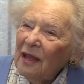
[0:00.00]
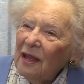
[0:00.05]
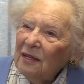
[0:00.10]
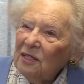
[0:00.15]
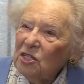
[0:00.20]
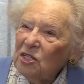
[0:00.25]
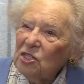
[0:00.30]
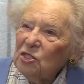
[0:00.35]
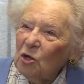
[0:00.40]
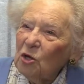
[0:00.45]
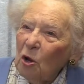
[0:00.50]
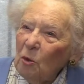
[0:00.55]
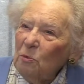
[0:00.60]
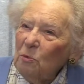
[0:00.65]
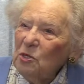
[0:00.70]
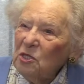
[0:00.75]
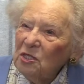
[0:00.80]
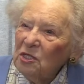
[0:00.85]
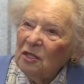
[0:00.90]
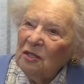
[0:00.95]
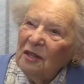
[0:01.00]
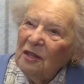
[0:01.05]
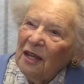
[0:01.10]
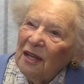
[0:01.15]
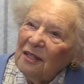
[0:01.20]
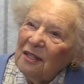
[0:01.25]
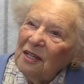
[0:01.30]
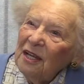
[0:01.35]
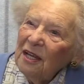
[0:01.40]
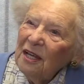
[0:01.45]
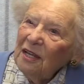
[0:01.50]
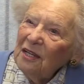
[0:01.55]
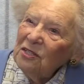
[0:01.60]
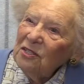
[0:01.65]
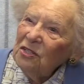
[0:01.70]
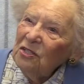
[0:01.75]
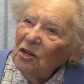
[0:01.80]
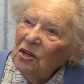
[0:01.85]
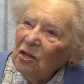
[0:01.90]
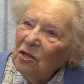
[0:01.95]
Just opposite that
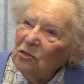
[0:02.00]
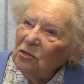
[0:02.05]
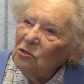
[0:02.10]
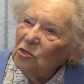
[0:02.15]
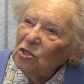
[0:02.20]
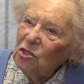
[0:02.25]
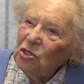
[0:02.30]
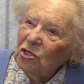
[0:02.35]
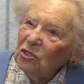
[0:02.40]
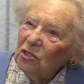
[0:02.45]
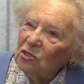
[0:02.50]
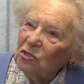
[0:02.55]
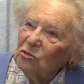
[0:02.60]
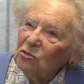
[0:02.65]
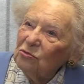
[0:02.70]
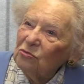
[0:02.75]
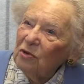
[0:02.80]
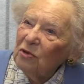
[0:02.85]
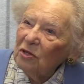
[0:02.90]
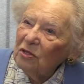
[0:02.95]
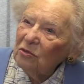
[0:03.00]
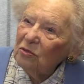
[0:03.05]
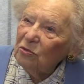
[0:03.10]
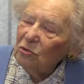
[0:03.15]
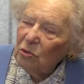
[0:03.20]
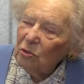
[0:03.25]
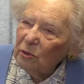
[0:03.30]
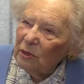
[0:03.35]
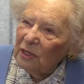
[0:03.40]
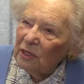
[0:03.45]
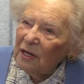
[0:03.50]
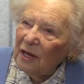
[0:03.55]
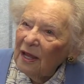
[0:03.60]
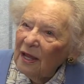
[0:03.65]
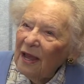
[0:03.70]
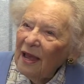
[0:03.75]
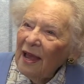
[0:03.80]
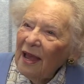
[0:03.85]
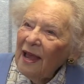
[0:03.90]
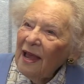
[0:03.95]
is an old church ruin.
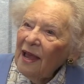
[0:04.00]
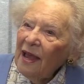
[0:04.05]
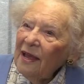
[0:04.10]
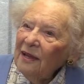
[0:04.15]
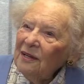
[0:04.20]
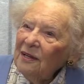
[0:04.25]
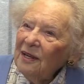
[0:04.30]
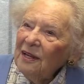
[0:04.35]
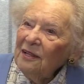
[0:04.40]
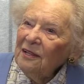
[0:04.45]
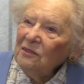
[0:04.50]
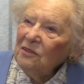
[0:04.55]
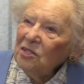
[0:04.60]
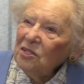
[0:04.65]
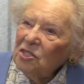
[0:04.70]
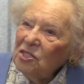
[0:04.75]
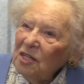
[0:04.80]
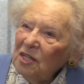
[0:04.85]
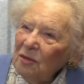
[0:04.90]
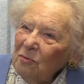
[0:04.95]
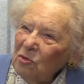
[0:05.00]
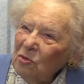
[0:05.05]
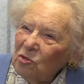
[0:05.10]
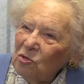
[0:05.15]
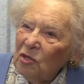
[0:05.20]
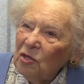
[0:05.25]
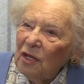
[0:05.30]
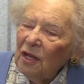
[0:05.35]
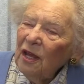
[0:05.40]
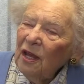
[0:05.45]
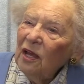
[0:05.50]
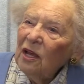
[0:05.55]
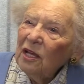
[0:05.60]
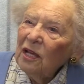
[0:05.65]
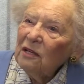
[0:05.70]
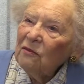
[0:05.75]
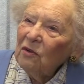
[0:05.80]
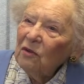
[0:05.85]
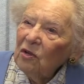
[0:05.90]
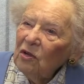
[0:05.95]
And in the cemetery
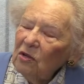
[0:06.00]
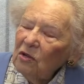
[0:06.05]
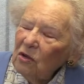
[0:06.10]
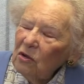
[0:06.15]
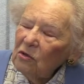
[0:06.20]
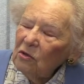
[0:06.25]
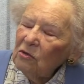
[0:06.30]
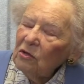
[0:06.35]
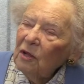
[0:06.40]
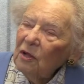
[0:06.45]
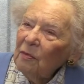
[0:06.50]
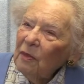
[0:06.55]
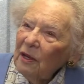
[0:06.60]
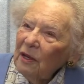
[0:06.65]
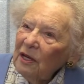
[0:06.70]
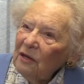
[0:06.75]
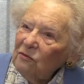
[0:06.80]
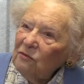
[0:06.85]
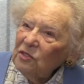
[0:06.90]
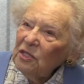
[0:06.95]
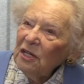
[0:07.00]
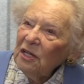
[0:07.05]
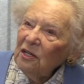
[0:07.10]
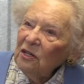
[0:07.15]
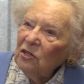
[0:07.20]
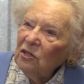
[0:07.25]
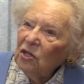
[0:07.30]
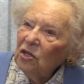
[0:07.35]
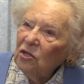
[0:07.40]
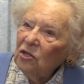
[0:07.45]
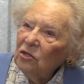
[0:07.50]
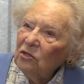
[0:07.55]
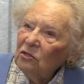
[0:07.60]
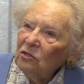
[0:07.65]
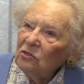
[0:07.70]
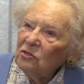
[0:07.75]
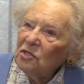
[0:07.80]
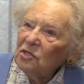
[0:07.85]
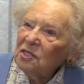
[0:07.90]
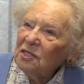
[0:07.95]
are Lieutenant
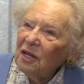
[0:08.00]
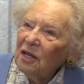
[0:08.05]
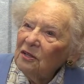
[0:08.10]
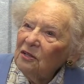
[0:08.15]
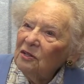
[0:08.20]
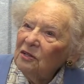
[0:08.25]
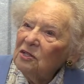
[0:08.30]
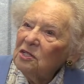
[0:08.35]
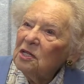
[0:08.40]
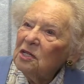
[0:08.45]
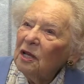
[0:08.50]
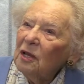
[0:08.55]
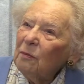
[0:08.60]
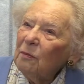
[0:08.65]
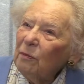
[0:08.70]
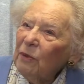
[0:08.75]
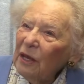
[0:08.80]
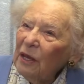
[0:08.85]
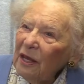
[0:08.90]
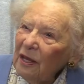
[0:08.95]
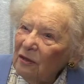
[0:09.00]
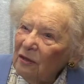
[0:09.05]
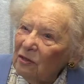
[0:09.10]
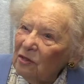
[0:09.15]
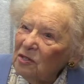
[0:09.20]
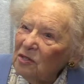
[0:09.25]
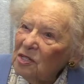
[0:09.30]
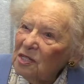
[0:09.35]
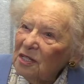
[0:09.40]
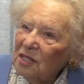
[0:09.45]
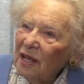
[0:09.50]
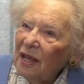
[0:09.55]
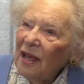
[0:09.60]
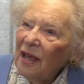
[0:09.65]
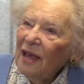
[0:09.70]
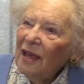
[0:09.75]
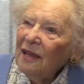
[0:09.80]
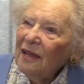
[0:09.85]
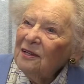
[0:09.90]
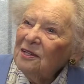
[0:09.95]
Colonel Sutherland's parents.
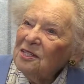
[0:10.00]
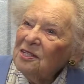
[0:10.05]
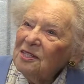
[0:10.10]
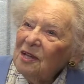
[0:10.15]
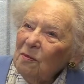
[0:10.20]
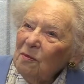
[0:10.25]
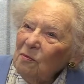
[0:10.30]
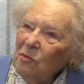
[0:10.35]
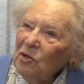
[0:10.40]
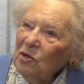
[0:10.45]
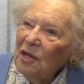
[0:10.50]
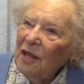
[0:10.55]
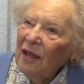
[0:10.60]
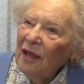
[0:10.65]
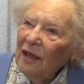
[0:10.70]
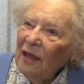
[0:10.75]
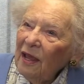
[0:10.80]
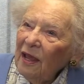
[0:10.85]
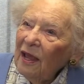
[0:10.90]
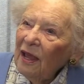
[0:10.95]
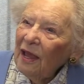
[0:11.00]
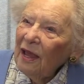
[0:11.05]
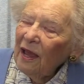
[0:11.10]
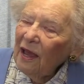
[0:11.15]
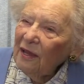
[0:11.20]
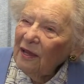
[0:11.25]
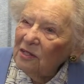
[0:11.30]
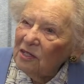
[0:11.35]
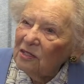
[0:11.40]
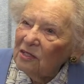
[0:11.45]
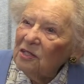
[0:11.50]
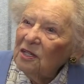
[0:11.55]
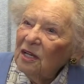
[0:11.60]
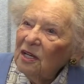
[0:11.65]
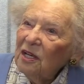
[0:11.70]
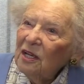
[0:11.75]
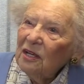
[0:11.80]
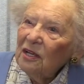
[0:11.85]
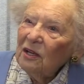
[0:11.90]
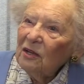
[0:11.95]
And somebody added
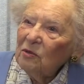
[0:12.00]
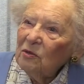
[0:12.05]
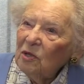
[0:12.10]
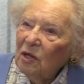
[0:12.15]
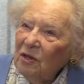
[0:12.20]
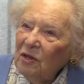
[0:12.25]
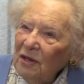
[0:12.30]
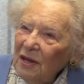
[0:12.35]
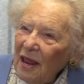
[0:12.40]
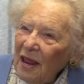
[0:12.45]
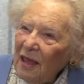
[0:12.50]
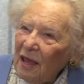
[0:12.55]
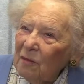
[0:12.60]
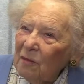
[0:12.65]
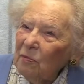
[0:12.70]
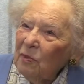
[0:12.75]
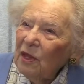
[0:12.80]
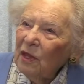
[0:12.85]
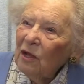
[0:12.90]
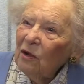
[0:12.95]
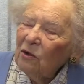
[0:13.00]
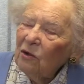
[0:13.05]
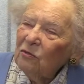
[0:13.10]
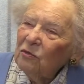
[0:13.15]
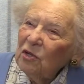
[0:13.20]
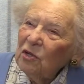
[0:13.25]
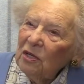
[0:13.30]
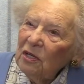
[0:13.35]
a name of